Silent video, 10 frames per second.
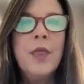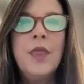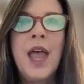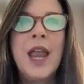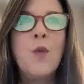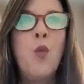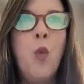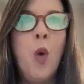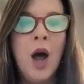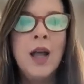they
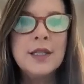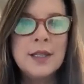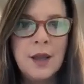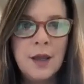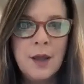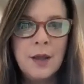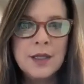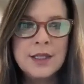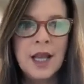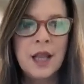want
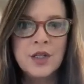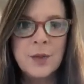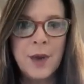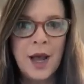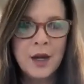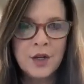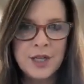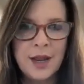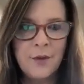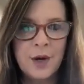sellers and buyers
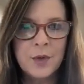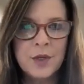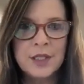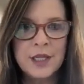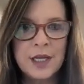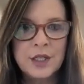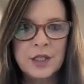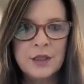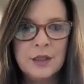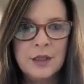to have
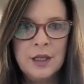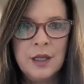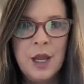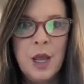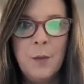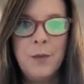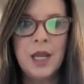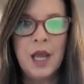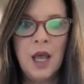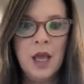representation
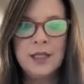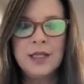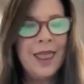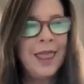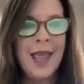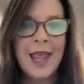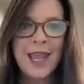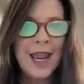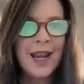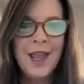because they
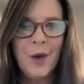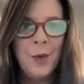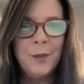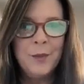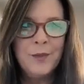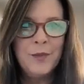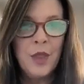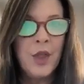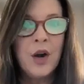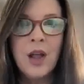can't help.
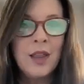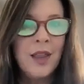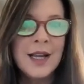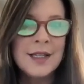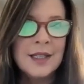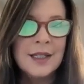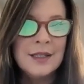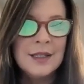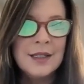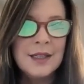They're not
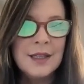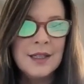licensed.